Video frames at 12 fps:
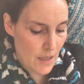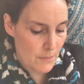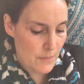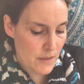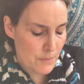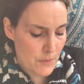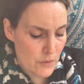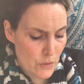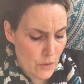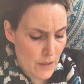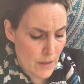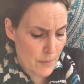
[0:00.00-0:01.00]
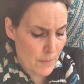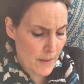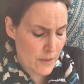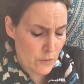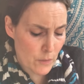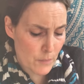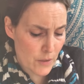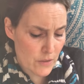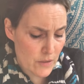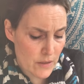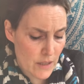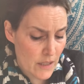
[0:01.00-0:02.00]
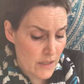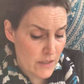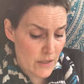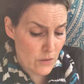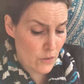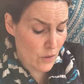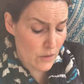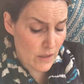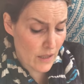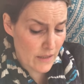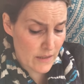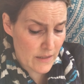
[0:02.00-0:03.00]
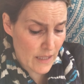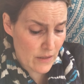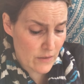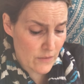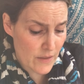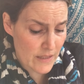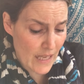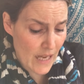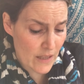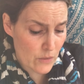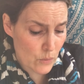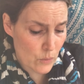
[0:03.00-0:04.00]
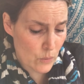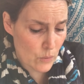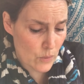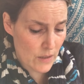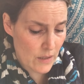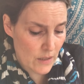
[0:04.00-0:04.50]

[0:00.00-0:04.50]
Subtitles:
Miss Petulia Perpetual Motion did not like the sound of this at all.